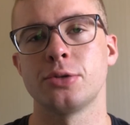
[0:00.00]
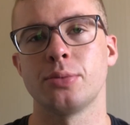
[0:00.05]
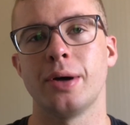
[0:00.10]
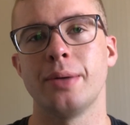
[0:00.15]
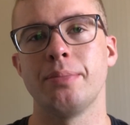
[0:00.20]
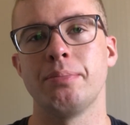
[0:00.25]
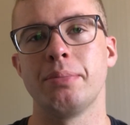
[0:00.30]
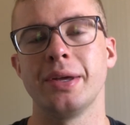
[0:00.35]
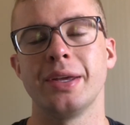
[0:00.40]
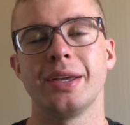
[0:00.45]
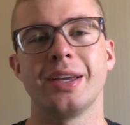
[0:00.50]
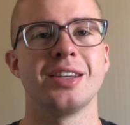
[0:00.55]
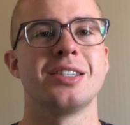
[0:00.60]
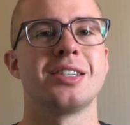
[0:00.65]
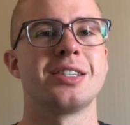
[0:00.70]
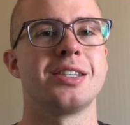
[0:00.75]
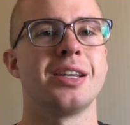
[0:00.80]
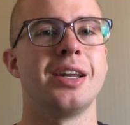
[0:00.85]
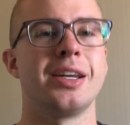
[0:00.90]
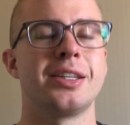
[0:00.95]
one being is
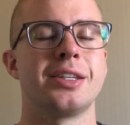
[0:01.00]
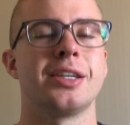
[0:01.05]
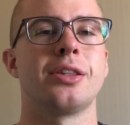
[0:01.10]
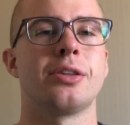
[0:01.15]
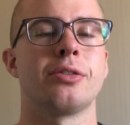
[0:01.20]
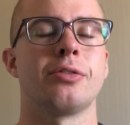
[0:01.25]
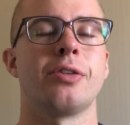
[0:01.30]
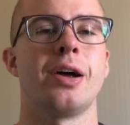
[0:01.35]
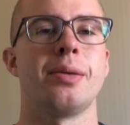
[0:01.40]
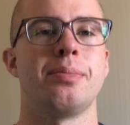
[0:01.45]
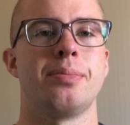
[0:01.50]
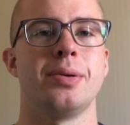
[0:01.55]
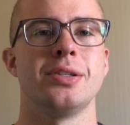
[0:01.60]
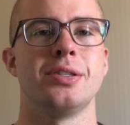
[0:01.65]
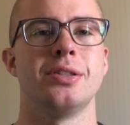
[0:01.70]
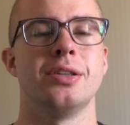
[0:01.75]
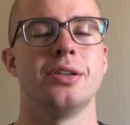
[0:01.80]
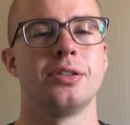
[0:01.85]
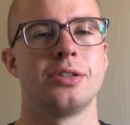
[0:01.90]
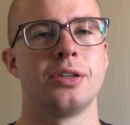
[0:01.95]
selecting the right
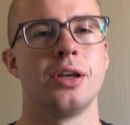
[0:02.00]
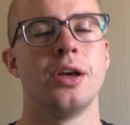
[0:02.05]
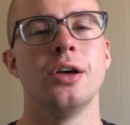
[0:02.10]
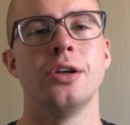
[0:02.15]
business.